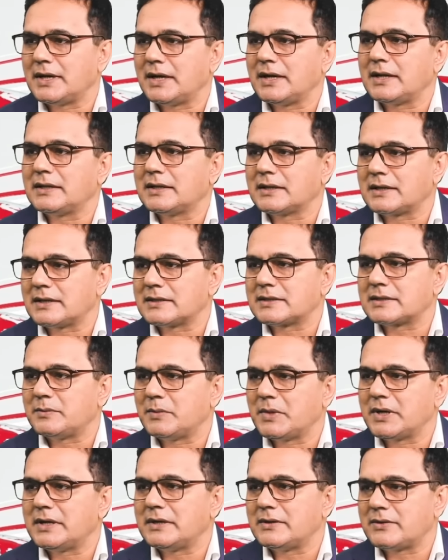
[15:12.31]
and the
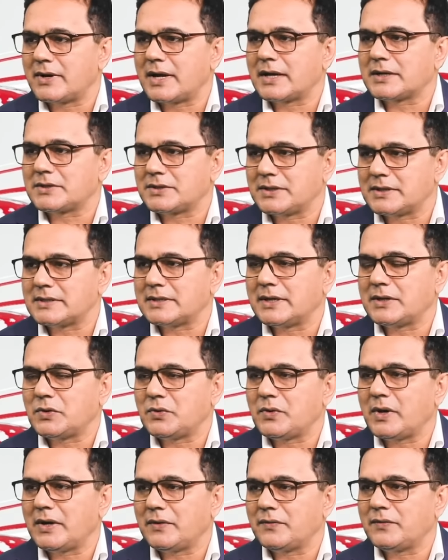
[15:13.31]
customer interactions that
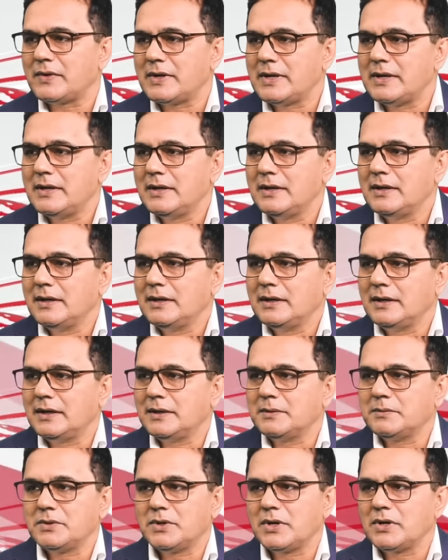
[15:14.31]
you have.
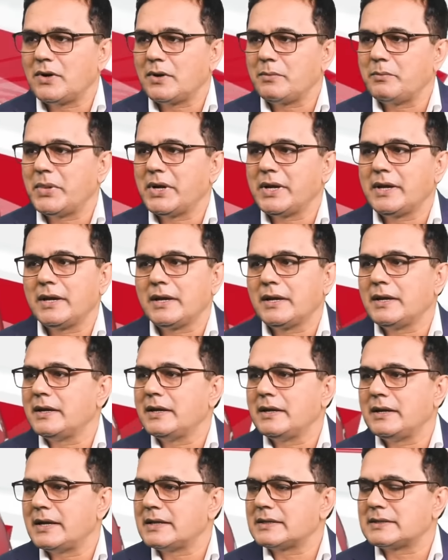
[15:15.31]
You're not bringing
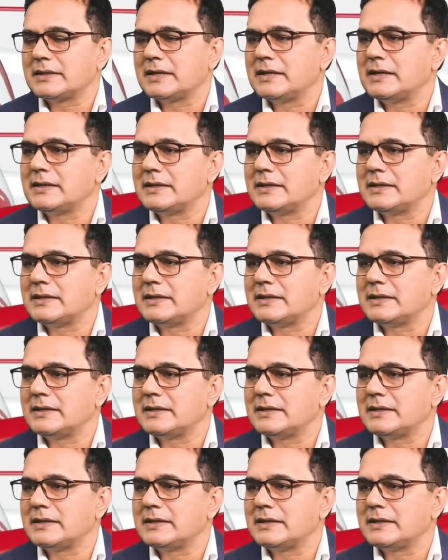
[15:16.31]
in necessarily